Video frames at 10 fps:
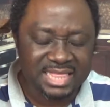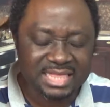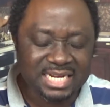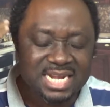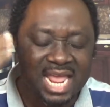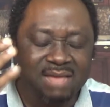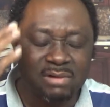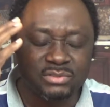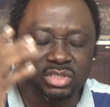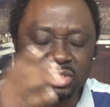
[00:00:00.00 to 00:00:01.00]
in the
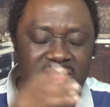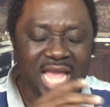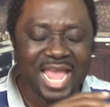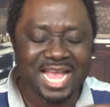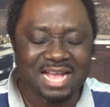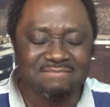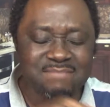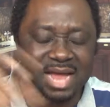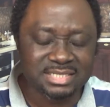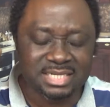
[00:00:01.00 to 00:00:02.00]
name of Jesus, I
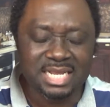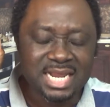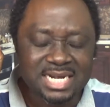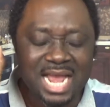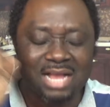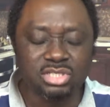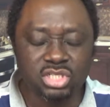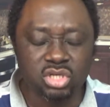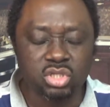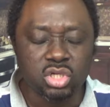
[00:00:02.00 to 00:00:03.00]
command that
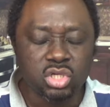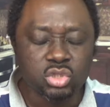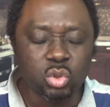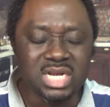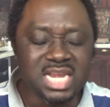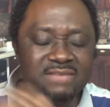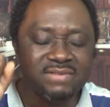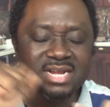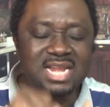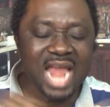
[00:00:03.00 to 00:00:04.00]
condition to
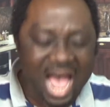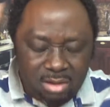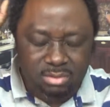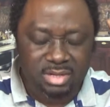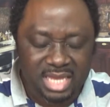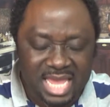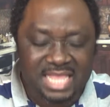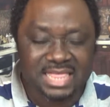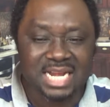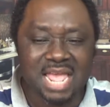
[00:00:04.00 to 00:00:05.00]
leave now
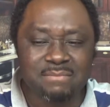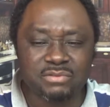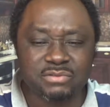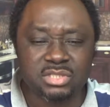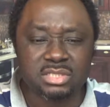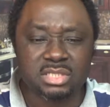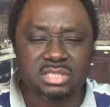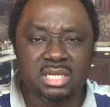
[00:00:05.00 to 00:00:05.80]
in the name of Jesus.